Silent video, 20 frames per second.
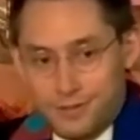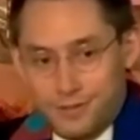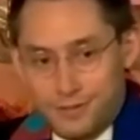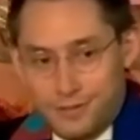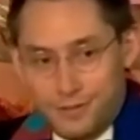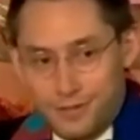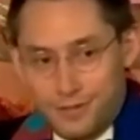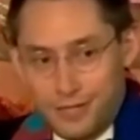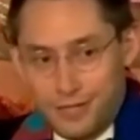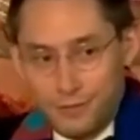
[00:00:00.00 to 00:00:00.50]

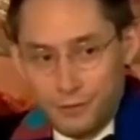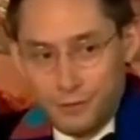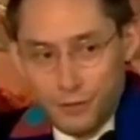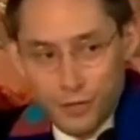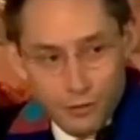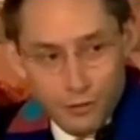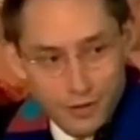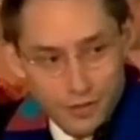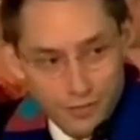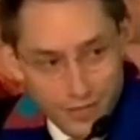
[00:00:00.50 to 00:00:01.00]
Even
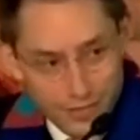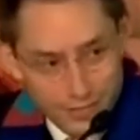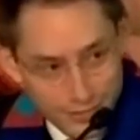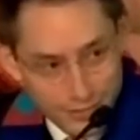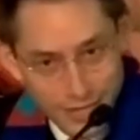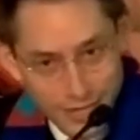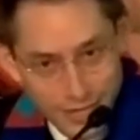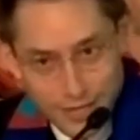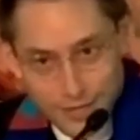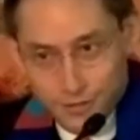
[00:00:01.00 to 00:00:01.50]
though in this
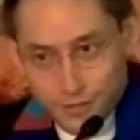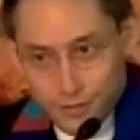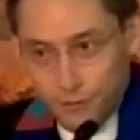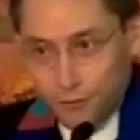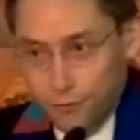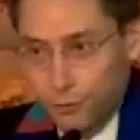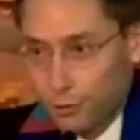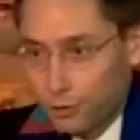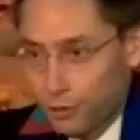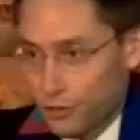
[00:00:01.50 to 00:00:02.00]
case, of
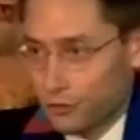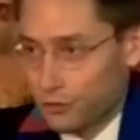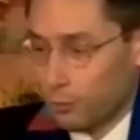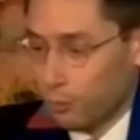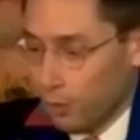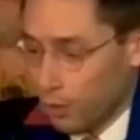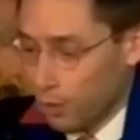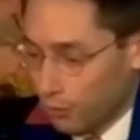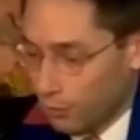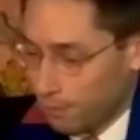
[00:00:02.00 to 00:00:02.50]
course, the
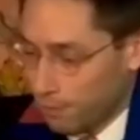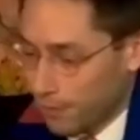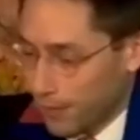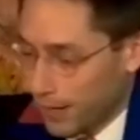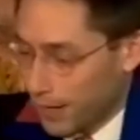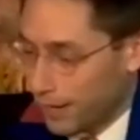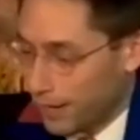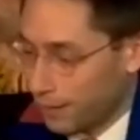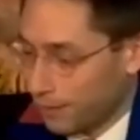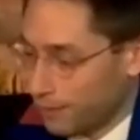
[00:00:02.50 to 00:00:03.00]
woke
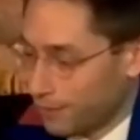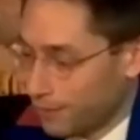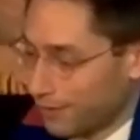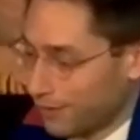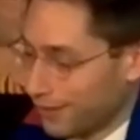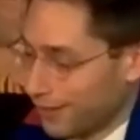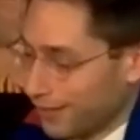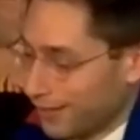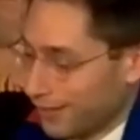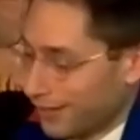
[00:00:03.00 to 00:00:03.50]
mob
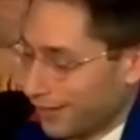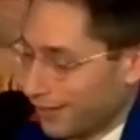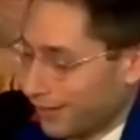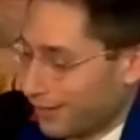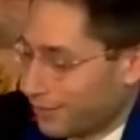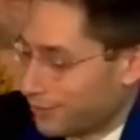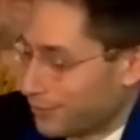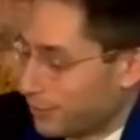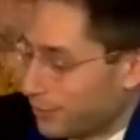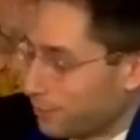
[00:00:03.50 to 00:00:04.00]
is
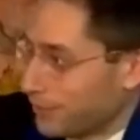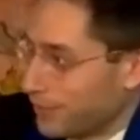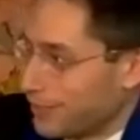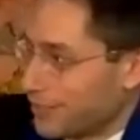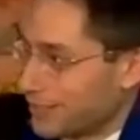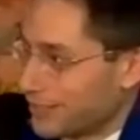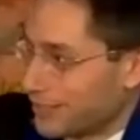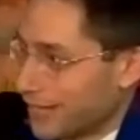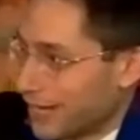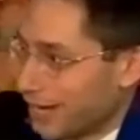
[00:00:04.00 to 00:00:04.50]
simply the
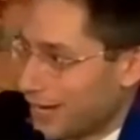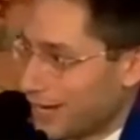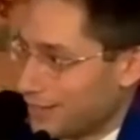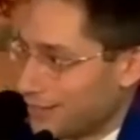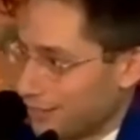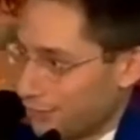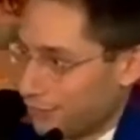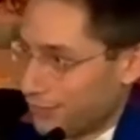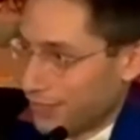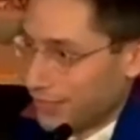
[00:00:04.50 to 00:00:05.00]

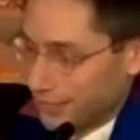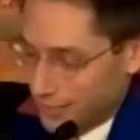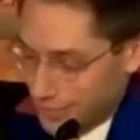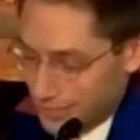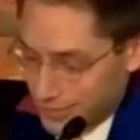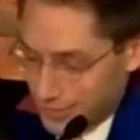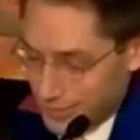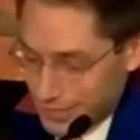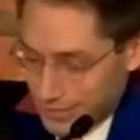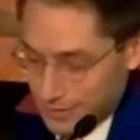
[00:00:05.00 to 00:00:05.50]
scientific
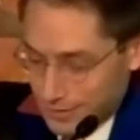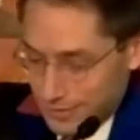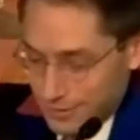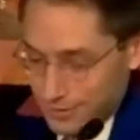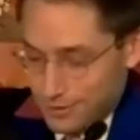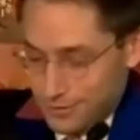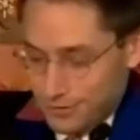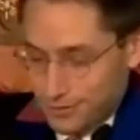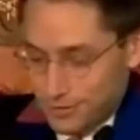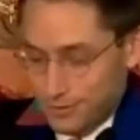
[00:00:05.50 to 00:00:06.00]

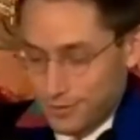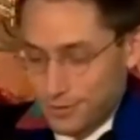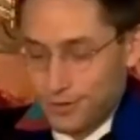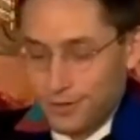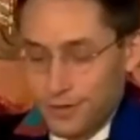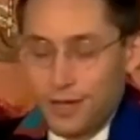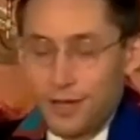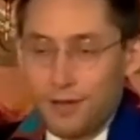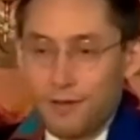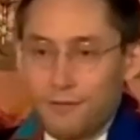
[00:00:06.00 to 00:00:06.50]
consensus
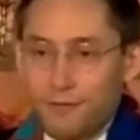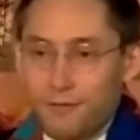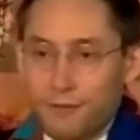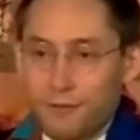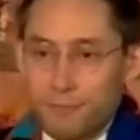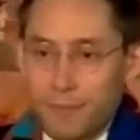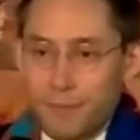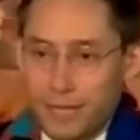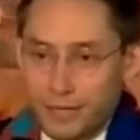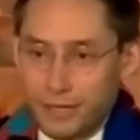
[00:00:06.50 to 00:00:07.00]
of
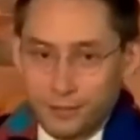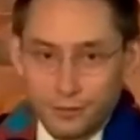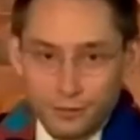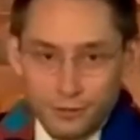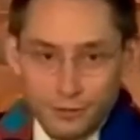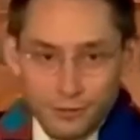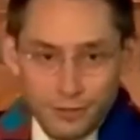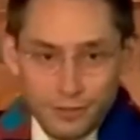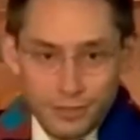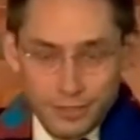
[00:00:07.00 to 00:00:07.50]

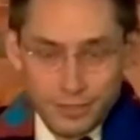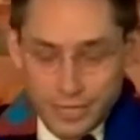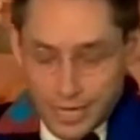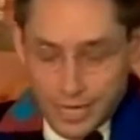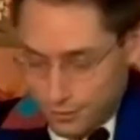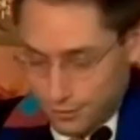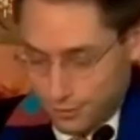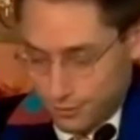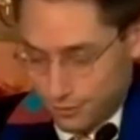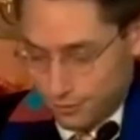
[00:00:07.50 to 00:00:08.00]
medical
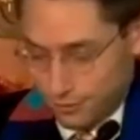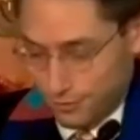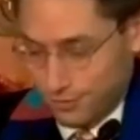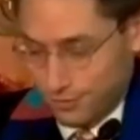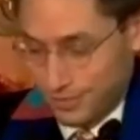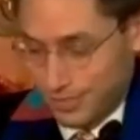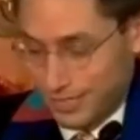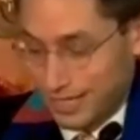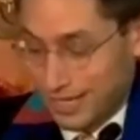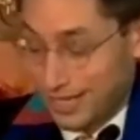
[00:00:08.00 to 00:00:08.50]
doctors
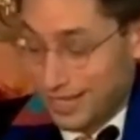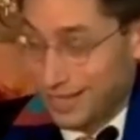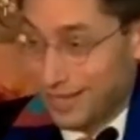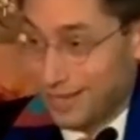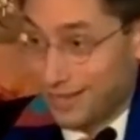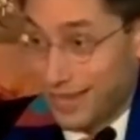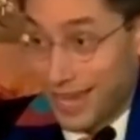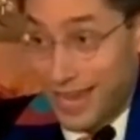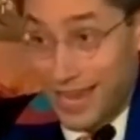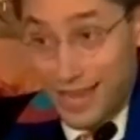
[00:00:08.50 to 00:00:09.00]

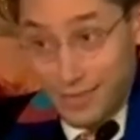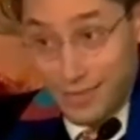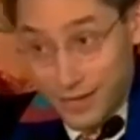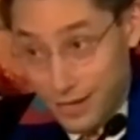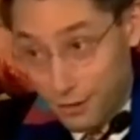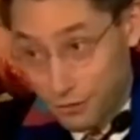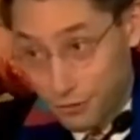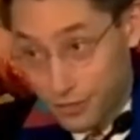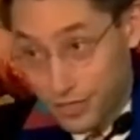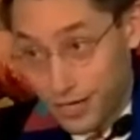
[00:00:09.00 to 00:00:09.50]
and the
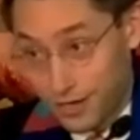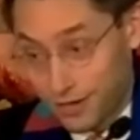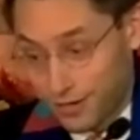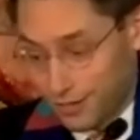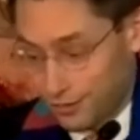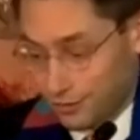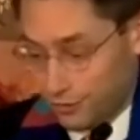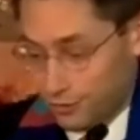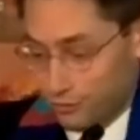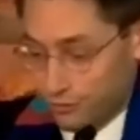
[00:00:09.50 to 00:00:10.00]
healthcare
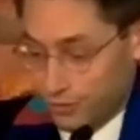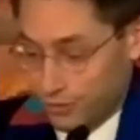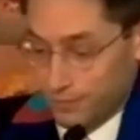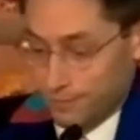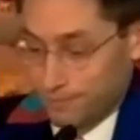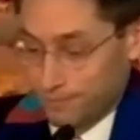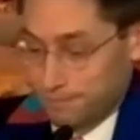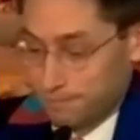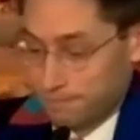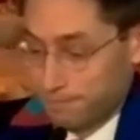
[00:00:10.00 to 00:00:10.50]
industry.
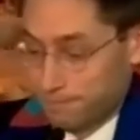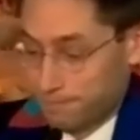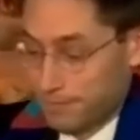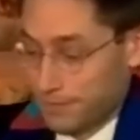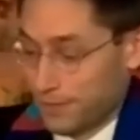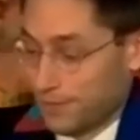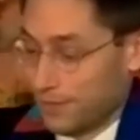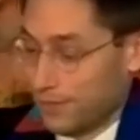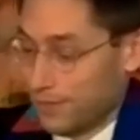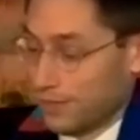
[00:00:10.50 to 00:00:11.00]

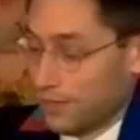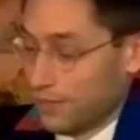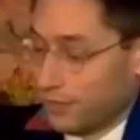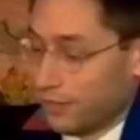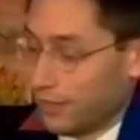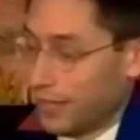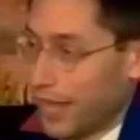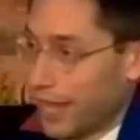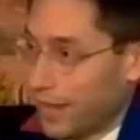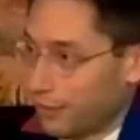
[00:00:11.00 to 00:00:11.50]
The
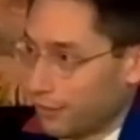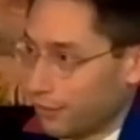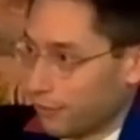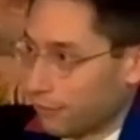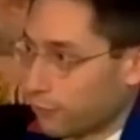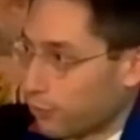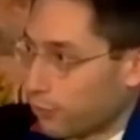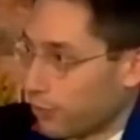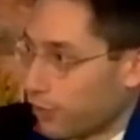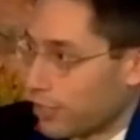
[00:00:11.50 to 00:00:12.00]
latter, of
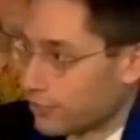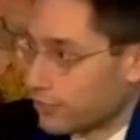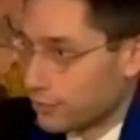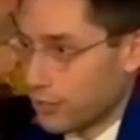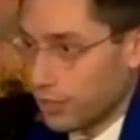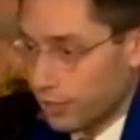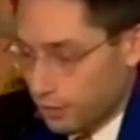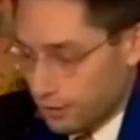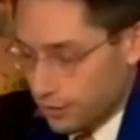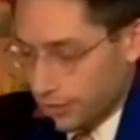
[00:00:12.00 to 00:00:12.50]
course, is
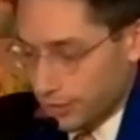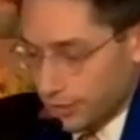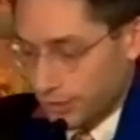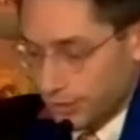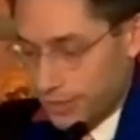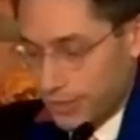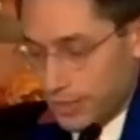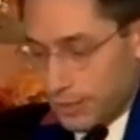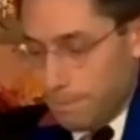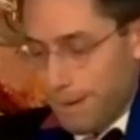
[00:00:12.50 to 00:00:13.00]
hardly
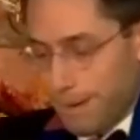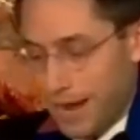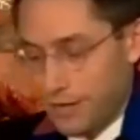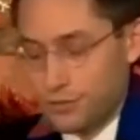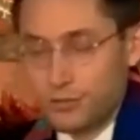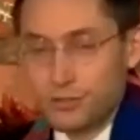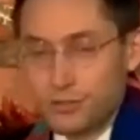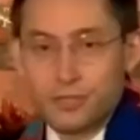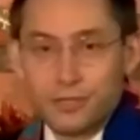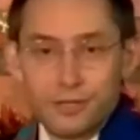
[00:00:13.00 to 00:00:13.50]
a
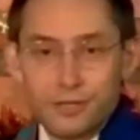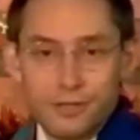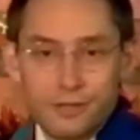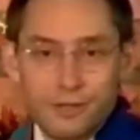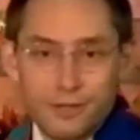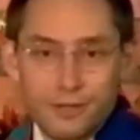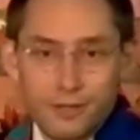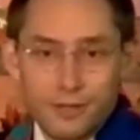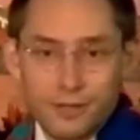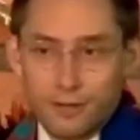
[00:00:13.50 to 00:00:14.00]
bastion
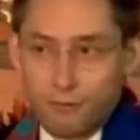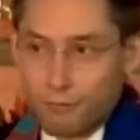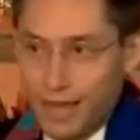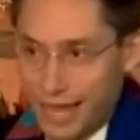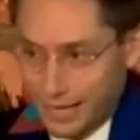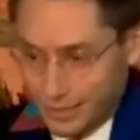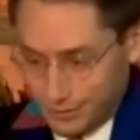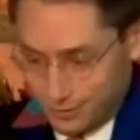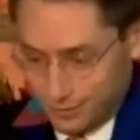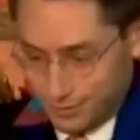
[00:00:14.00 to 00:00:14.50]
of
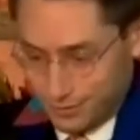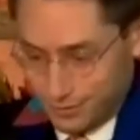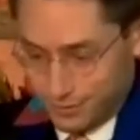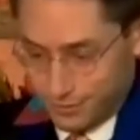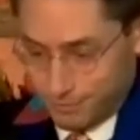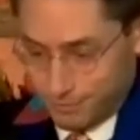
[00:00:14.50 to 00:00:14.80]
radicalism.